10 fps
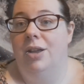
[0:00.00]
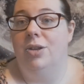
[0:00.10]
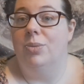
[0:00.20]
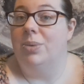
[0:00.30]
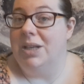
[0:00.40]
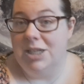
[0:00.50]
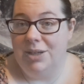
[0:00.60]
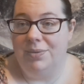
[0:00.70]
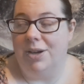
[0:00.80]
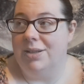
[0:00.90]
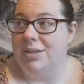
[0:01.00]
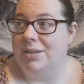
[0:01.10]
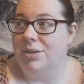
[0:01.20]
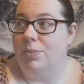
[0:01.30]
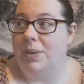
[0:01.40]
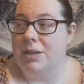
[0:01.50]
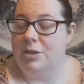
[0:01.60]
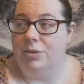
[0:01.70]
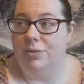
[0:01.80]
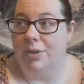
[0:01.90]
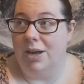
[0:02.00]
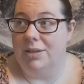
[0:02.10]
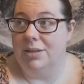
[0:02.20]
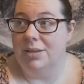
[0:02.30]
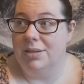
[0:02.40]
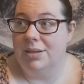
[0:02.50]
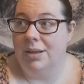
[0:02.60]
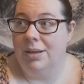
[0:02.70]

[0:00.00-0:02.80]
your witchy friends, your magical friends,